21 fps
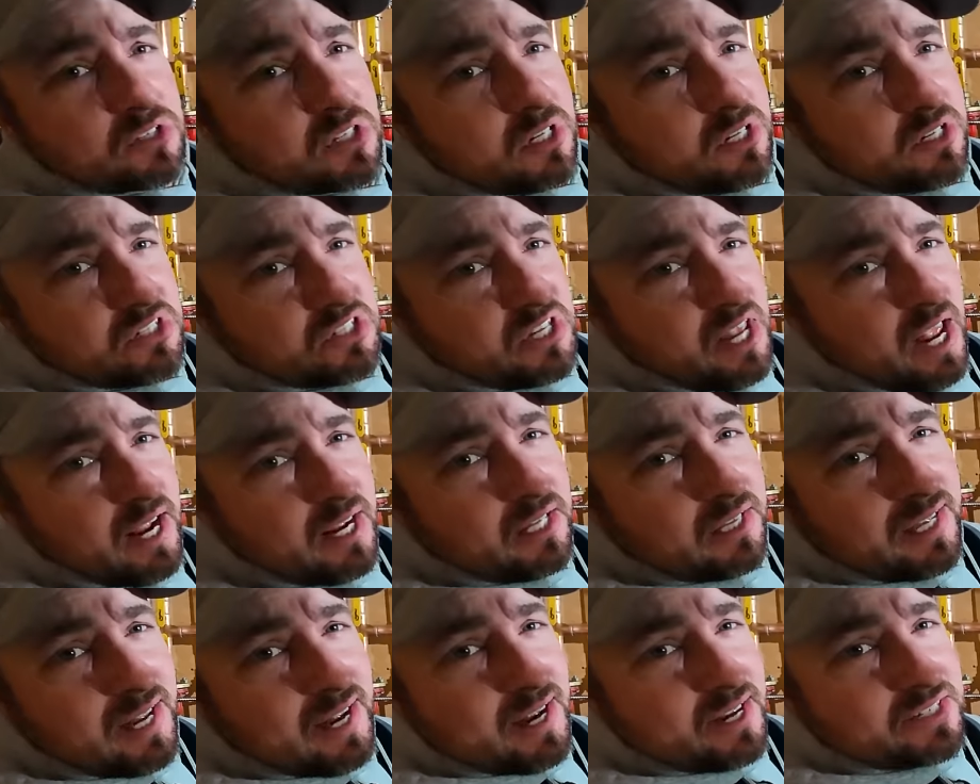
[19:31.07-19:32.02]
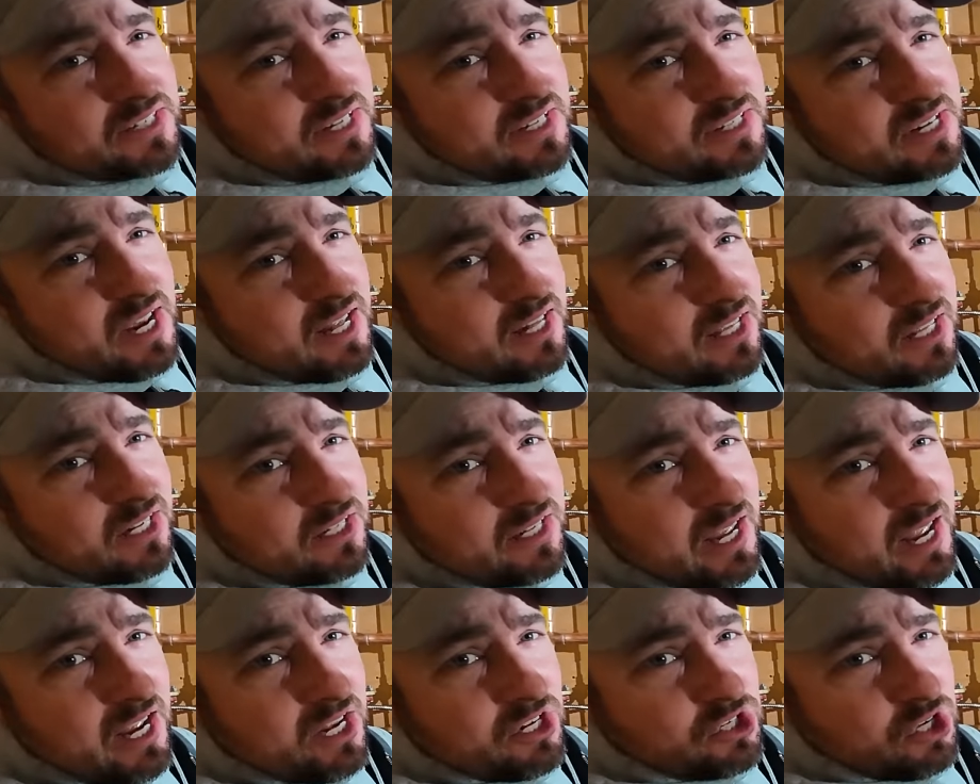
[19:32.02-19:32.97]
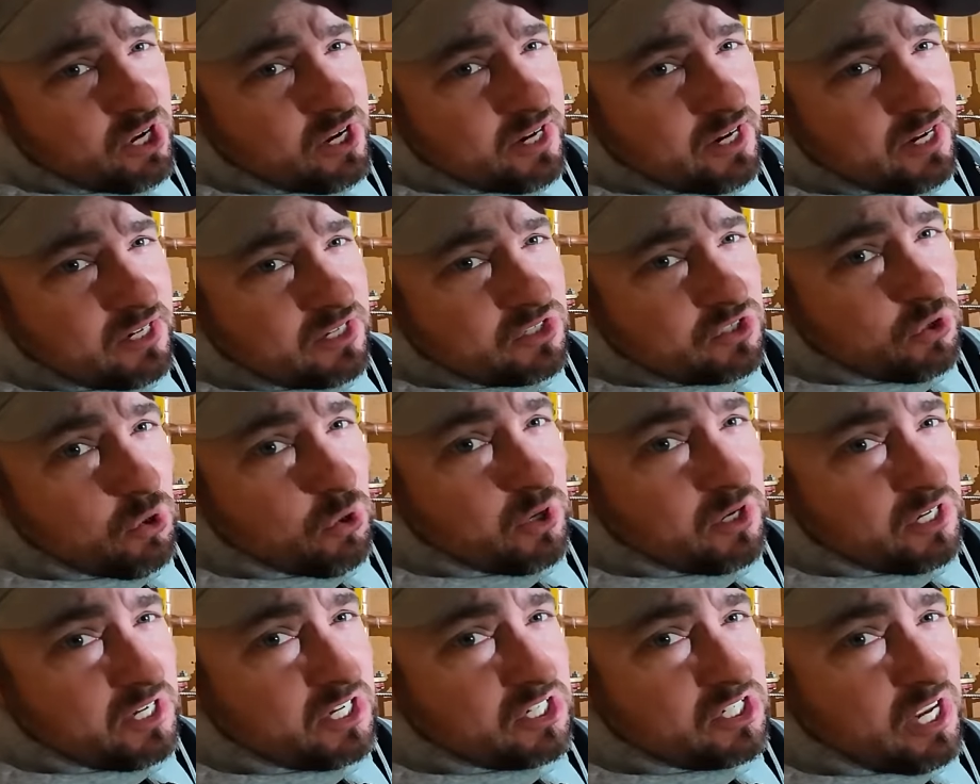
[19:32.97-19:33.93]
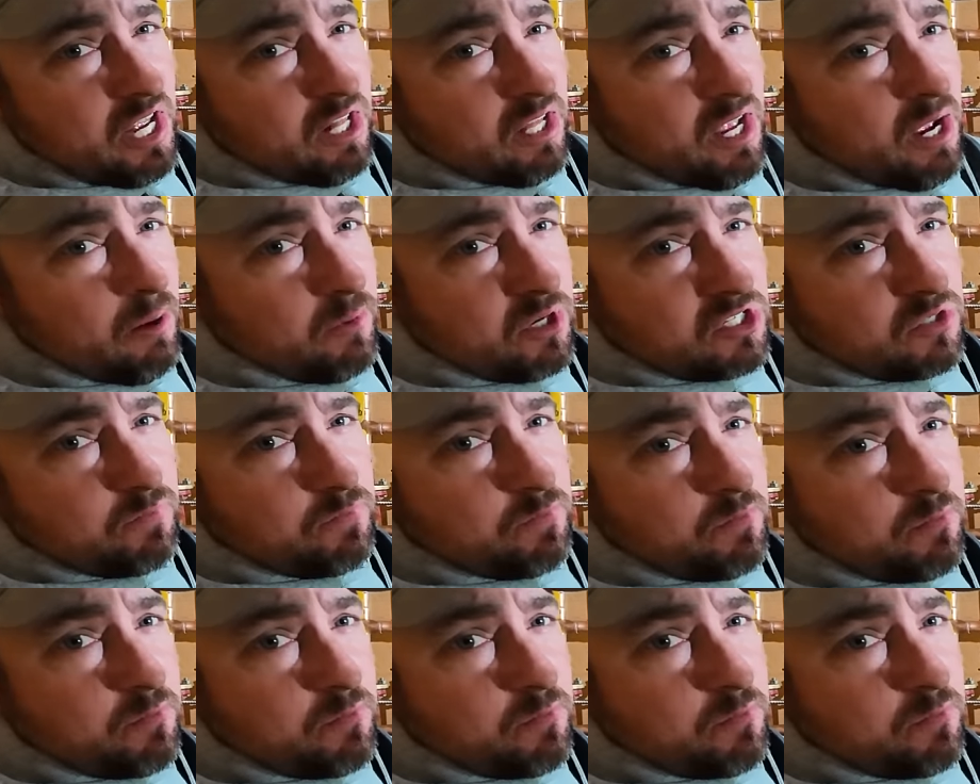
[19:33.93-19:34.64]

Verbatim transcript: is a little sight glass and it's got a little gauge on it so it can tell how much